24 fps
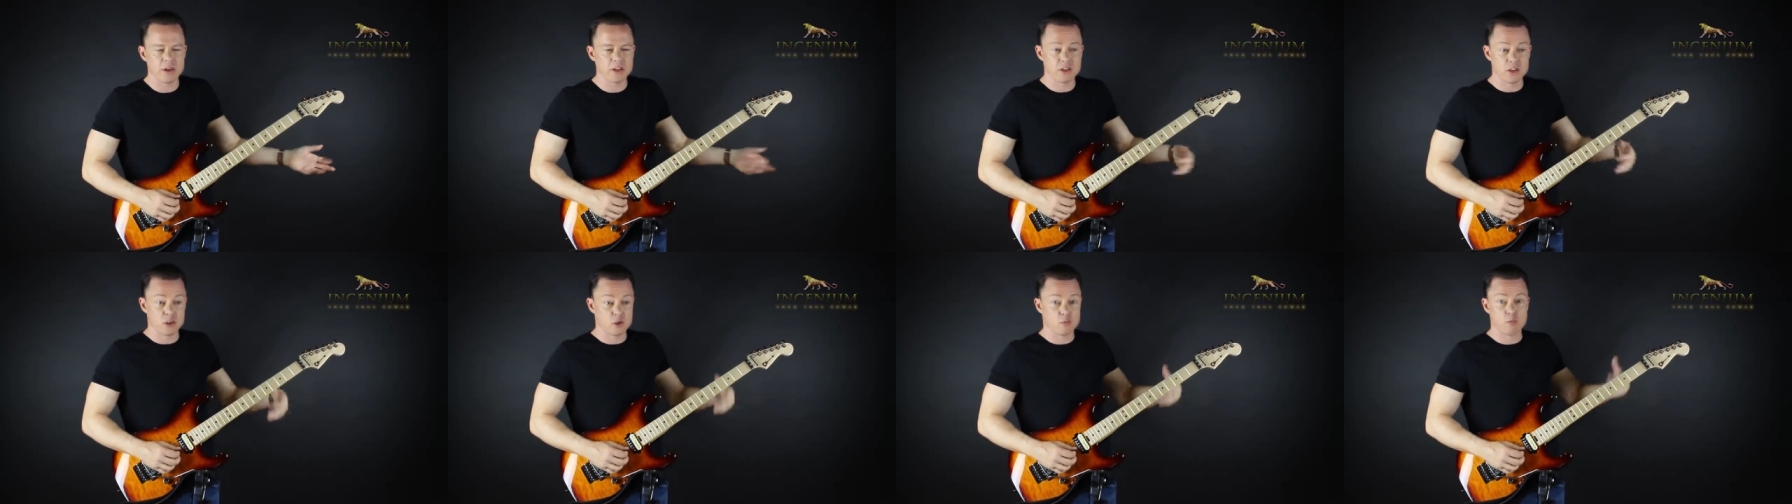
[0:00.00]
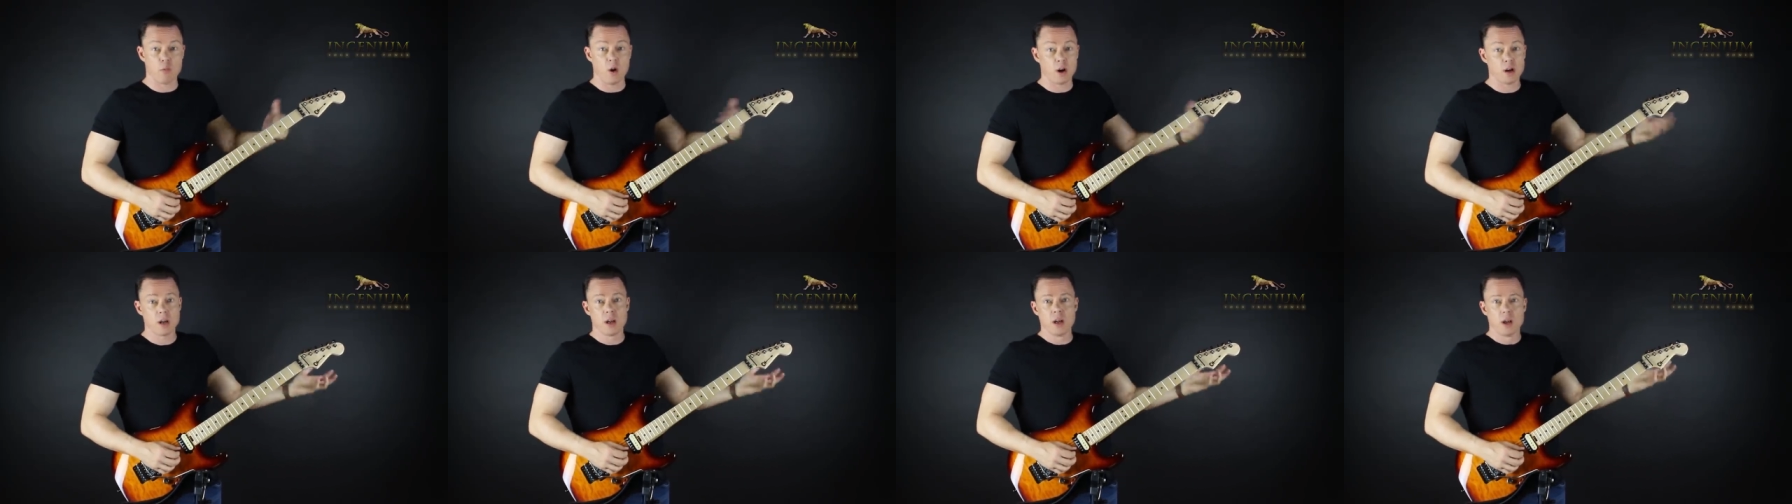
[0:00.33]
It's just
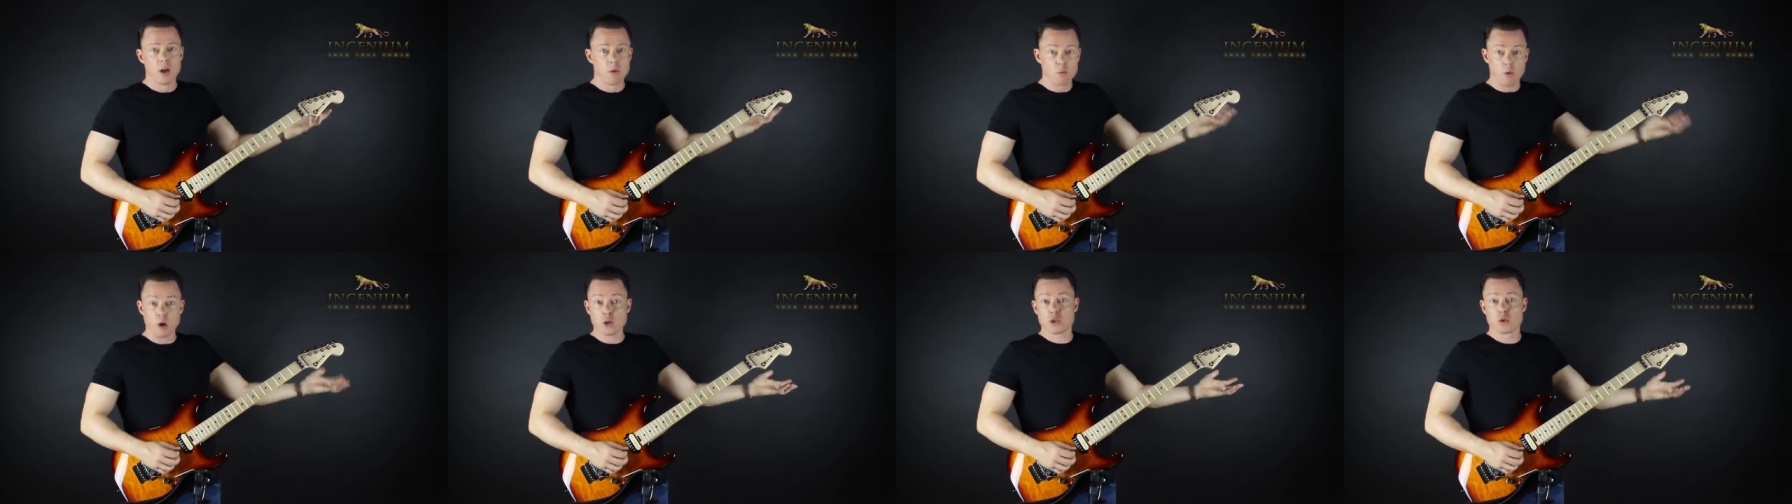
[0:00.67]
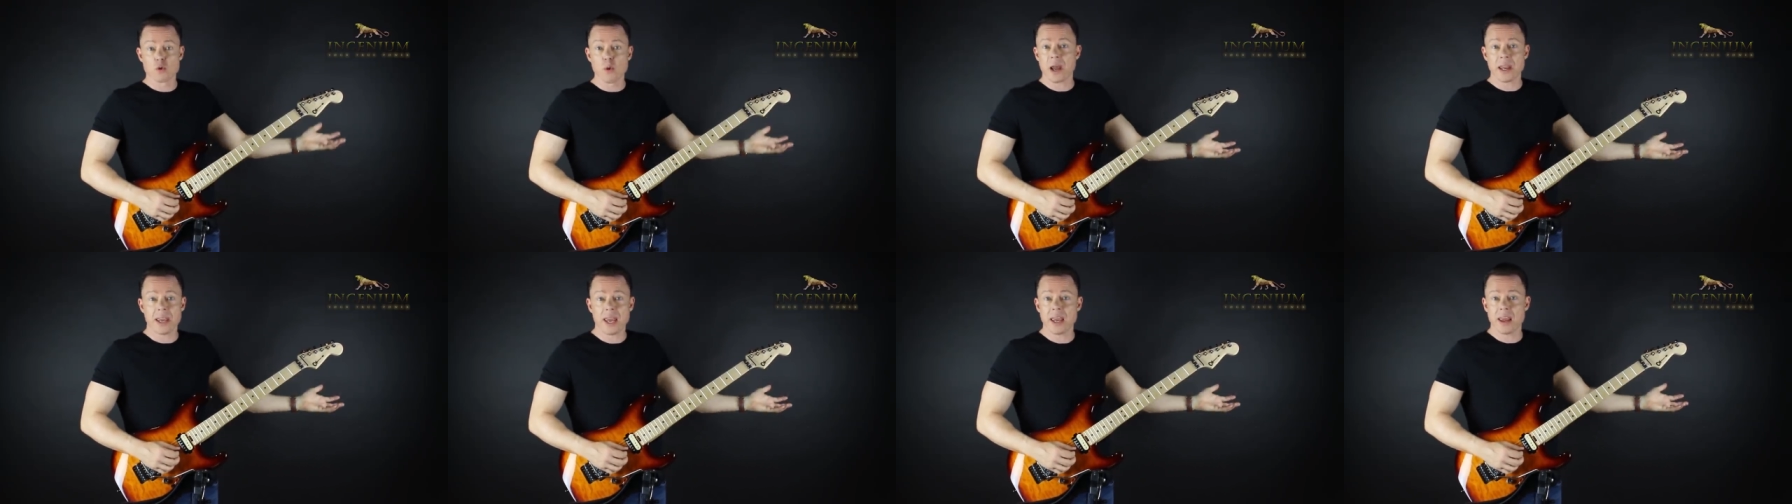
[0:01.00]
what, what
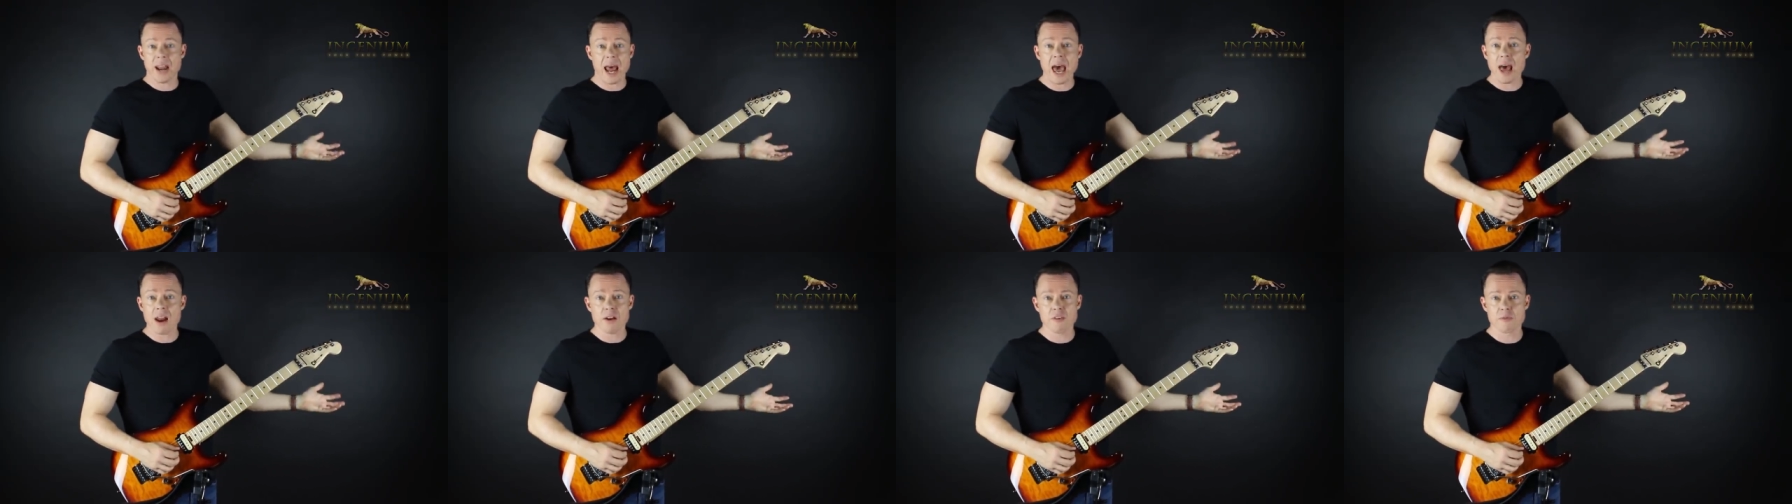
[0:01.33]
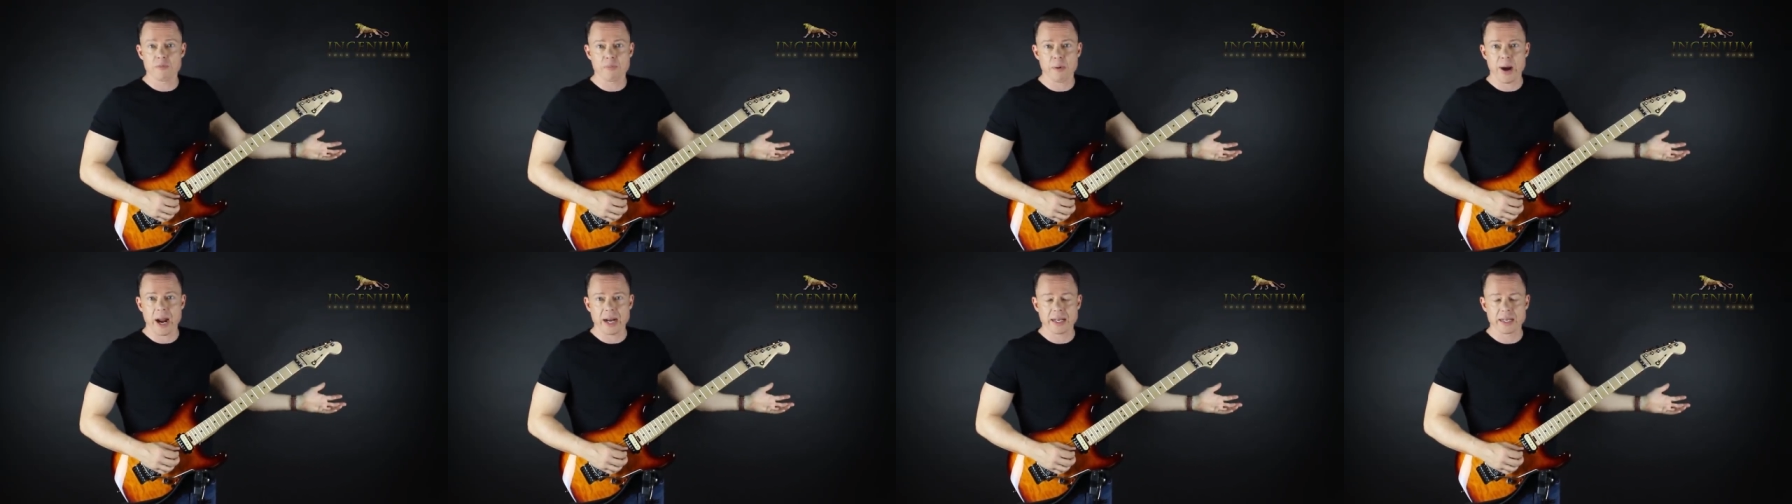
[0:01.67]
do I get out
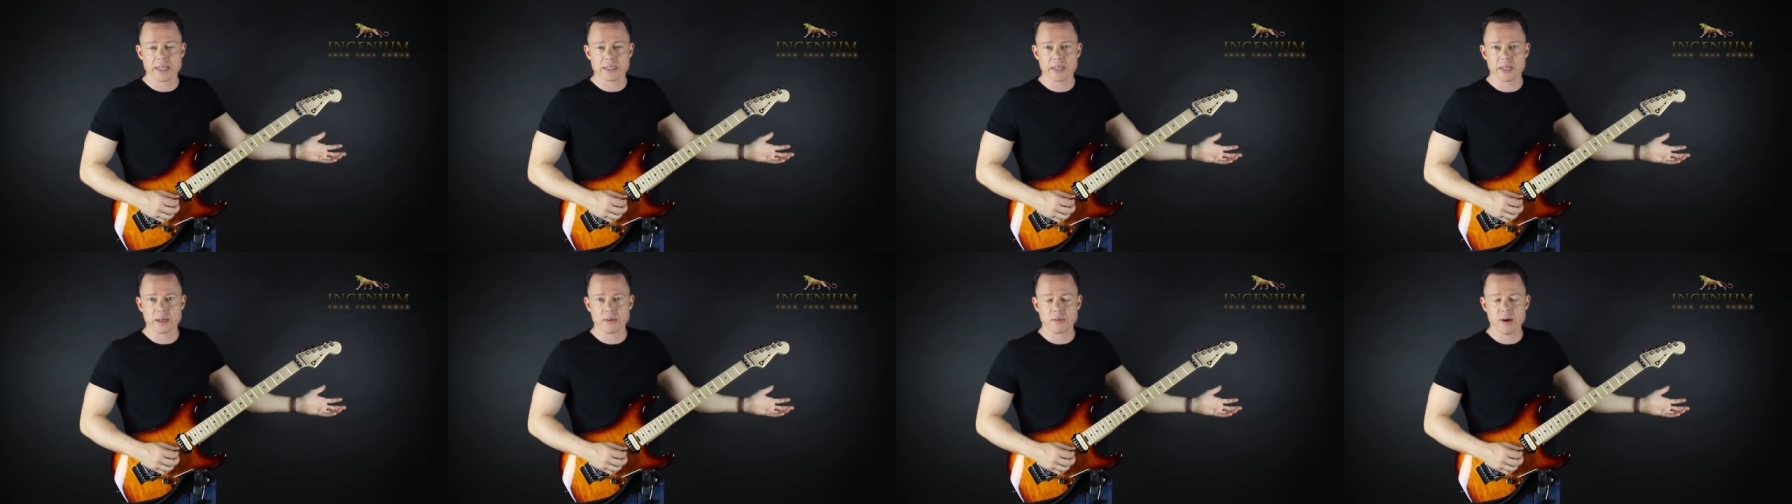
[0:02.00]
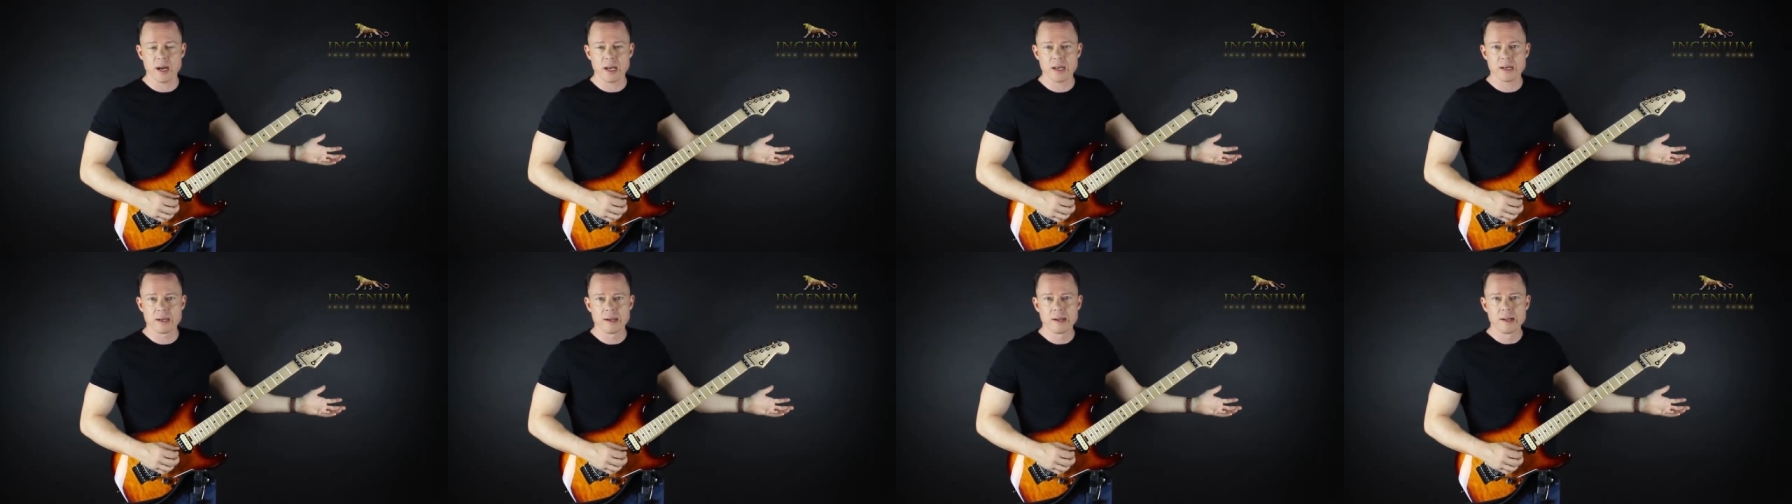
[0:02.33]
of practicing,
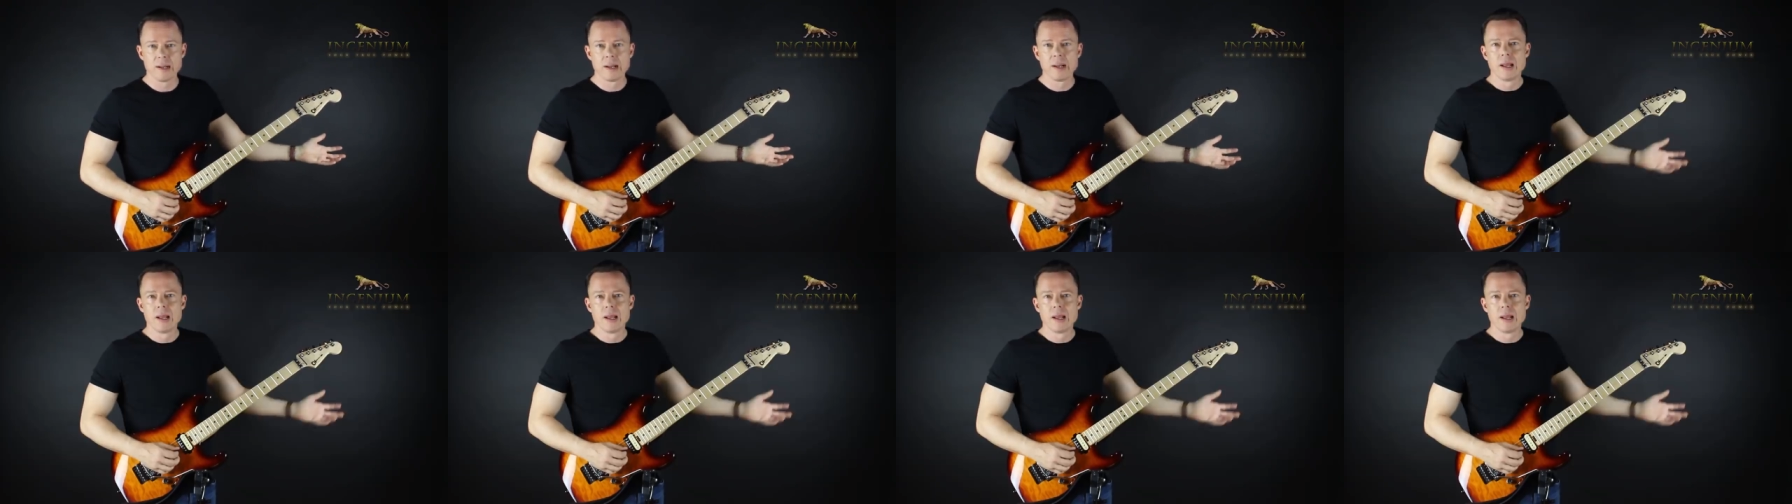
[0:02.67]
right?